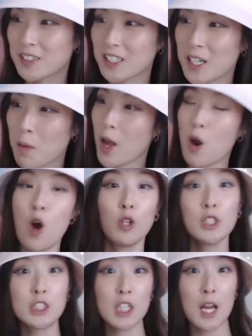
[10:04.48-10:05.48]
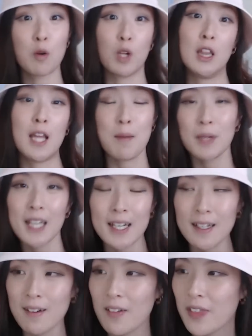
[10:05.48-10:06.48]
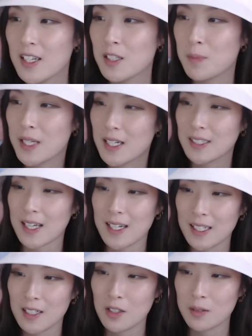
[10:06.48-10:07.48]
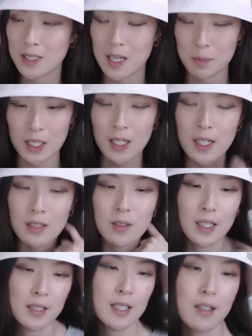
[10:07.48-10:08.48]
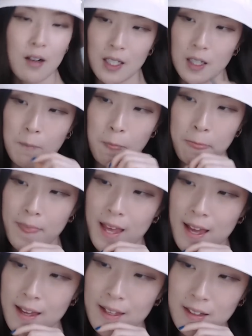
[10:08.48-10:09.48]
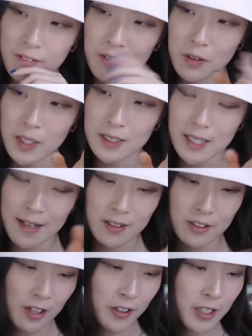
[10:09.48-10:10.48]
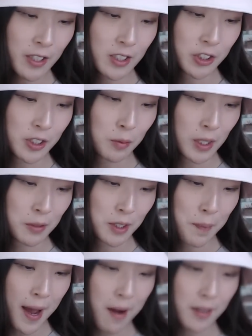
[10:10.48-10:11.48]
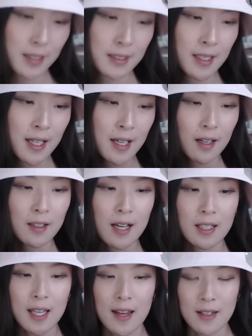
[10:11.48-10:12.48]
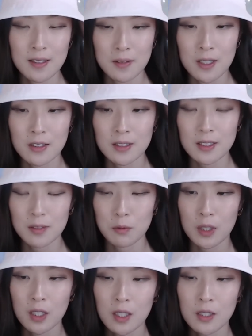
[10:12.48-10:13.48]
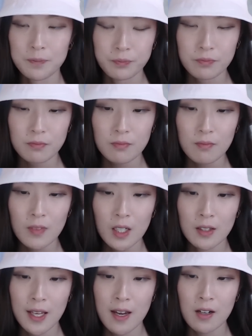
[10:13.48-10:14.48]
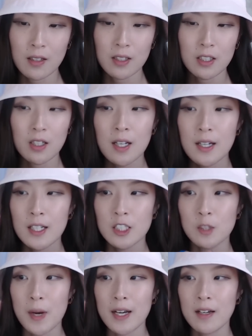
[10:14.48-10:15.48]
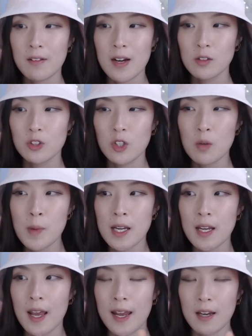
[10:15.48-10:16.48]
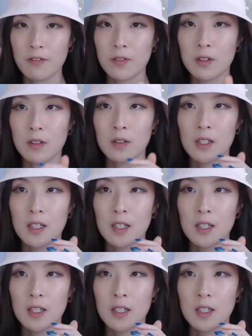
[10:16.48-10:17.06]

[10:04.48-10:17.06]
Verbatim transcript: And I'm like, holy shit, let me get in on this because I need to know what's happening. So I click on it. And of course, I under- already understood what it was about. It's a lot of KEXOLs were, they are spreading around so many hateful